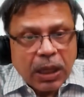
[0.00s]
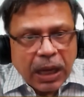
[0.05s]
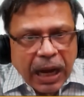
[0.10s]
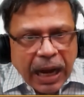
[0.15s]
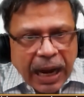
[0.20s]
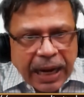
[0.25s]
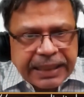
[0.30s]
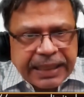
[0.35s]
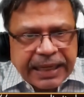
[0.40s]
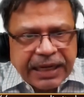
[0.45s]

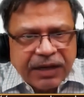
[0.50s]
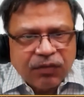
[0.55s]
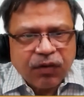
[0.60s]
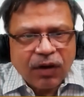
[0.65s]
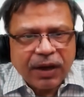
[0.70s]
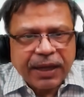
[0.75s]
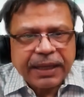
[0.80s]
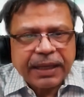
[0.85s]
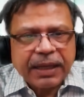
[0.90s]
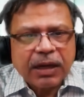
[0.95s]

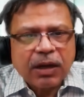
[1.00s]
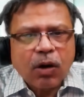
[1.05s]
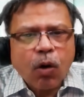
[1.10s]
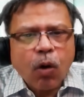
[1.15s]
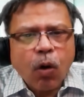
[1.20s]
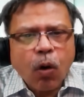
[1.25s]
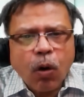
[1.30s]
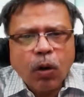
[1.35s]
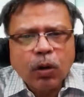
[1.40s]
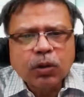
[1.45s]
Identify
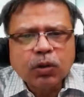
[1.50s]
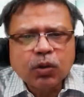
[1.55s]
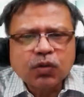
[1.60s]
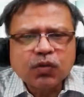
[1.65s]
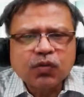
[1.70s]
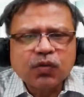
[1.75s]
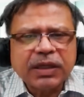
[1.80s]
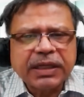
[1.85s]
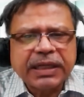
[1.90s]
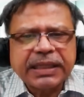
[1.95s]
all those
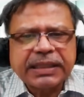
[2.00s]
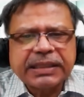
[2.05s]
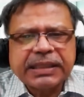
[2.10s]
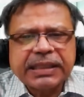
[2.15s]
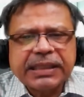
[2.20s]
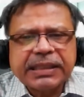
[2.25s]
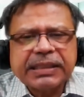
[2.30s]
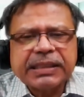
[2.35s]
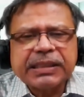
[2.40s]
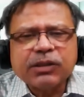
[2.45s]

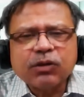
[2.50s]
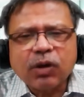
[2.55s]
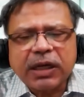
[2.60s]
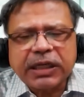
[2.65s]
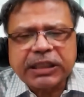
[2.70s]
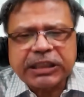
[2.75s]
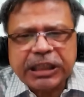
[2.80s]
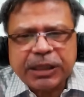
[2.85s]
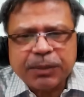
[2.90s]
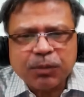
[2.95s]
weaknesses you are
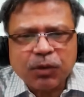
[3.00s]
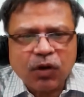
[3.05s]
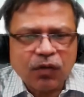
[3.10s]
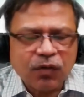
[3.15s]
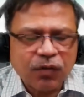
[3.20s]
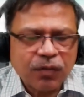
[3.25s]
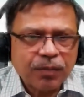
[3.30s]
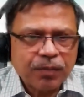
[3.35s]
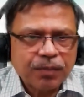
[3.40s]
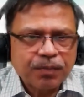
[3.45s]
ashamed of.
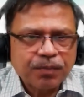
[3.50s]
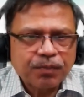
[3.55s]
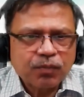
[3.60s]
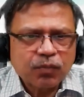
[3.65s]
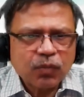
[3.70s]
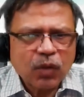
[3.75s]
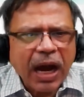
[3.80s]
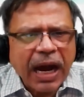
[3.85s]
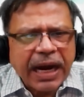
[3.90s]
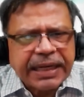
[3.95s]

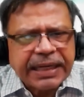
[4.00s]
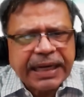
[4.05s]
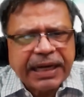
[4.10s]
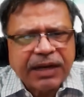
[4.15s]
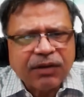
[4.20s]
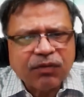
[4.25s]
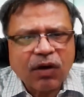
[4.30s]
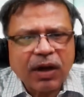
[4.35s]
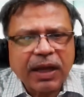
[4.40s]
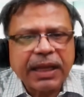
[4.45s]

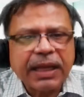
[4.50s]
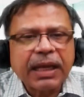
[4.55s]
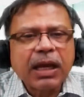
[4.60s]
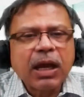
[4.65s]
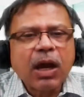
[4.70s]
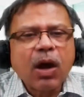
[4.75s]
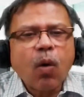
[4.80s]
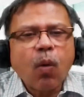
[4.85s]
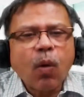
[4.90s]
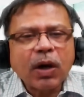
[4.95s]
Identify
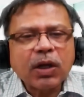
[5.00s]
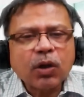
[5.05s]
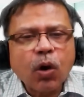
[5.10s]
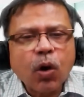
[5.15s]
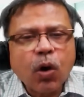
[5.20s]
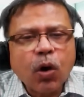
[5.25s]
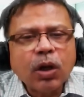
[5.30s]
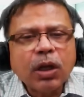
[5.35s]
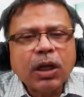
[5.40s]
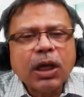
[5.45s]
what
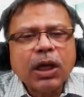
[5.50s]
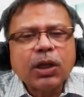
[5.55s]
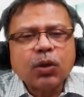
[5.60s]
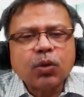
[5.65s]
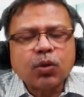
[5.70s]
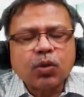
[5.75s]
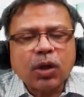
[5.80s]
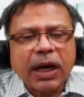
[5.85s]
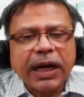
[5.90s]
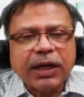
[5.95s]
all you
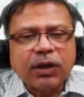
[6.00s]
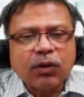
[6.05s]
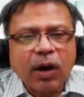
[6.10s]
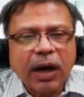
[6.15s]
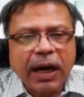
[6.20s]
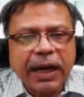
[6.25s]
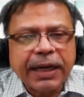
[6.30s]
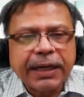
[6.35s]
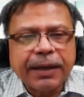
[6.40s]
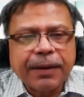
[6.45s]
try to
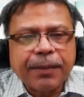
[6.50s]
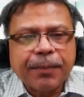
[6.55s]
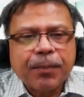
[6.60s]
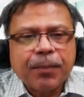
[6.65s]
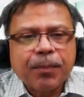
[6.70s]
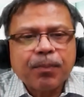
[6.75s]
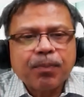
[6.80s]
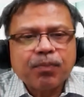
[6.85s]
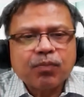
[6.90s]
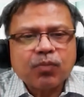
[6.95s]
hide.
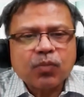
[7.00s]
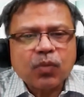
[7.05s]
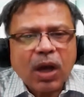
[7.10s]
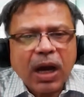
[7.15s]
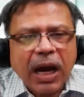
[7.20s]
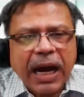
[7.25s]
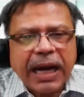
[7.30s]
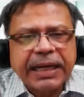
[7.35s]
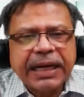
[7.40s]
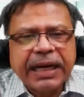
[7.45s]

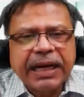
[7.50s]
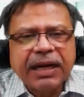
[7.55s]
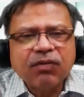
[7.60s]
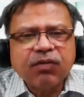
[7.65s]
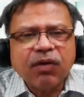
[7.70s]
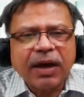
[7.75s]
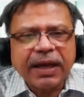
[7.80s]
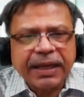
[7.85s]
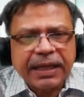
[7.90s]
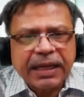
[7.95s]

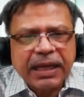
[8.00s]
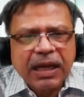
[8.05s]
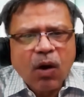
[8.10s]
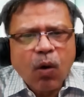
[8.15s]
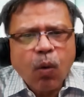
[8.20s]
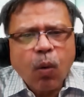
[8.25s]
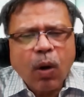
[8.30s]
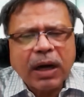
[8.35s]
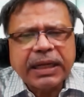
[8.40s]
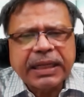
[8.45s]
Identify
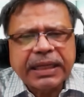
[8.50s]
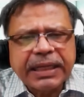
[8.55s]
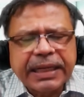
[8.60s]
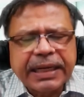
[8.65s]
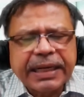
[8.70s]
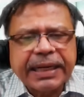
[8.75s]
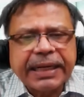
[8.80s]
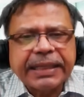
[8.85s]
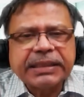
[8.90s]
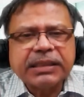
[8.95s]
what
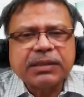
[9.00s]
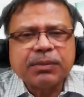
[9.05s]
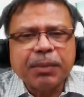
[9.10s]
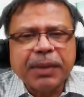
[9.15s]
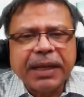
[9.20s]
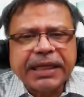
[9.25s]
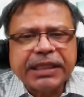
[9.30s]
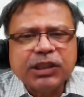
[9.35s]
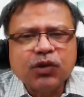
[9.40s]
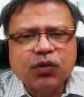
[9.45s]
regrets
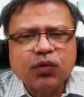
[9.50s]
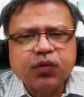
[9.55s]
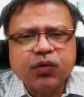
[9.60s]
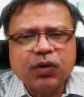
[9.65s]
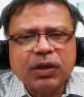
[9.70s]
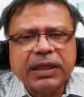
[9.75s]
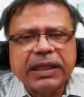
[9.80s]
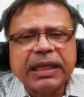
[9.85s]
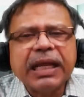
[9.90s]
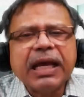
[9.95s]
makes you
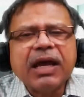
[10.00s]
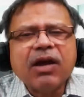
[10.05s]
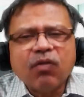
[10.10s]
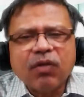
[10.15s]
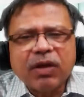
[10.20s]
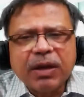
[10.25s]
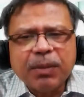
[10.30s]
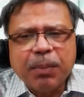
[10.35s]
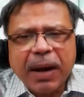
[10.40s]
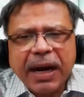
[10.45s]
feel
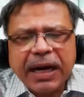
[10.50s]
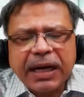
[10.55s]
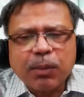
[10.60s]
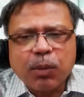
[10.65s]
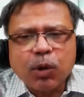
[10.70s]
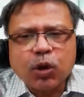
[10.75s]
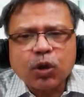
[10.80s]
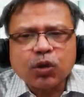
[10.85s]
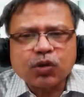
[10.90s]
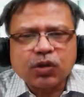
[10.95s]
very bad
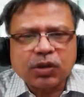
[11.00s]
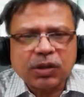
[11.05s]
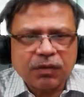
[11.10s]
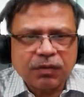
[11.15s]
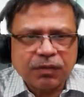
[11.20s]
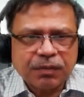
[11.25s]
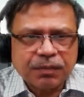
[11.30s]
about yourself.